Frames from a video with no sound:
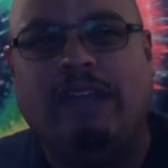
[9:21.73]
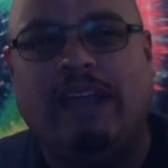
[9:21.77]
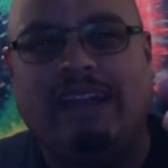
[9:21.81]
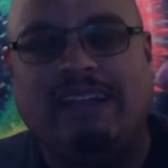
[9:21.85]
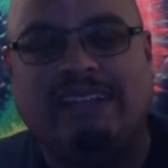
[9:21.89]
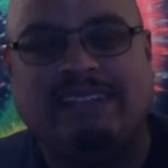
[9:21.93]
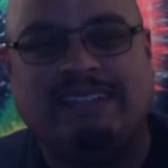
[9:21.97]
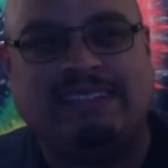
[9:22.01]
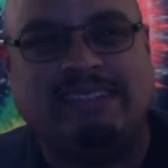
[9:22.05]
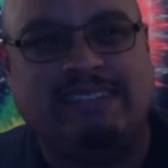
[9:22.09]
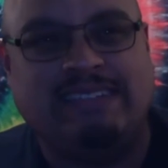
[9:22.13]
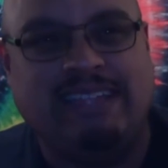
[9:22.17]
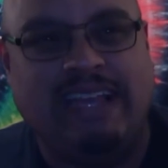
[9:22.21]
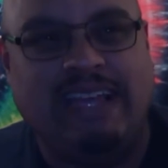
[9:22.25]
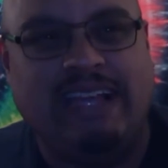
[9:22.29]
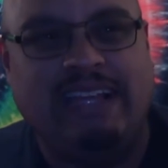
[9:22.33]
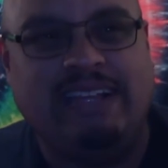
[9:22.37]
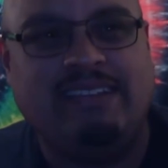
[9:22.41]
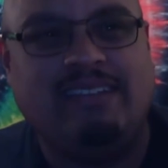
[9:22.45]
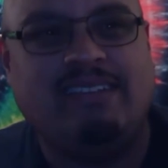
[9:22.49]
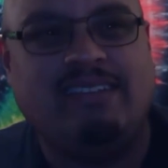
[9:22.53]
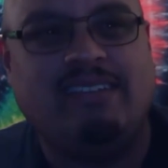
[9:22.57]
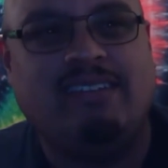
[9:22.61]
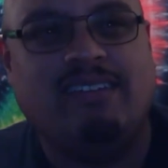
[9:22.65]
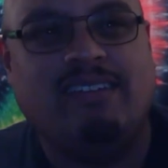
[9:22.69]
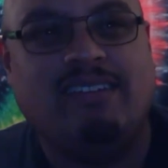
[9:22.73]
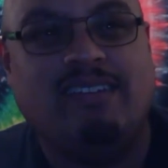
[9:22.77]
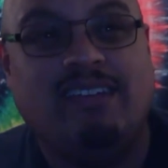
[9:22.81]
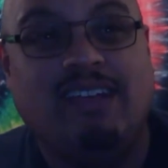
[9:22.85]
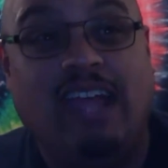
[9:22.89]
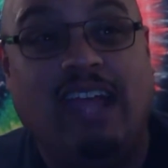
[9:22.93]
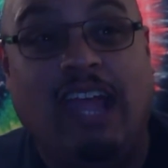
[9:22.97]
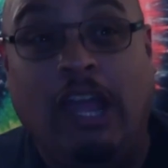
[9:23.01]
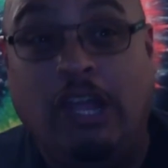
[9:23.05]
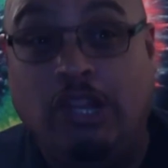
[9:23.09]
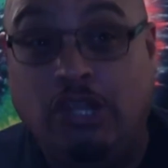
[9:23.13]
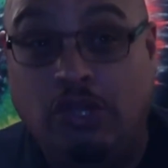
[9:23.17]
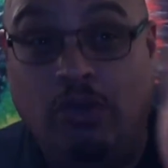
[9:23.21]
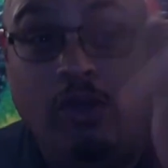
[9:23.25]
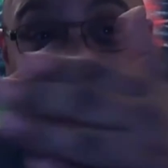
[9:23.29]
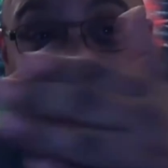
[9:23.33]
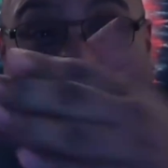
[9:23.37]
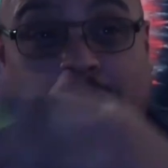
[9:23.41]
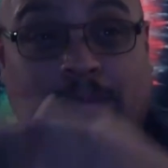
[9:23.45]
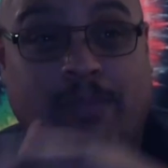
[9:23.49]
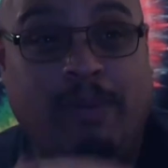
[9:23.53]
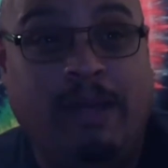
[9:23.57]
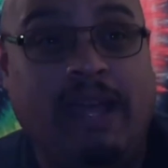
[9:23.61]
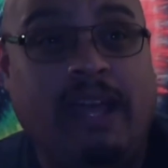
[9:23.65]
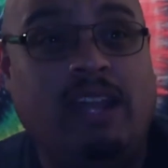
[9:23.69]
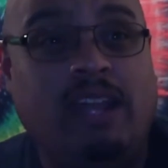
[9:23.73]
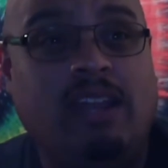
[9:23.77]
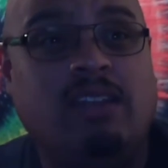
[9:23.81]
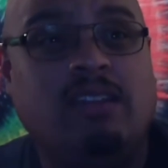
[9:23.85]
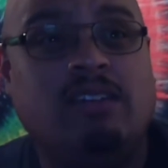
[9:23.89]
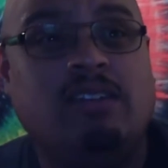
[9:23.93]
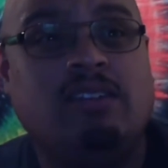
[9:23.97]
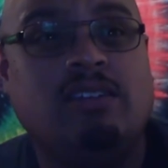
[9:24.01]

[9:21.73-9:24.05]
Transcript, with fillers: out of state and you have a pet,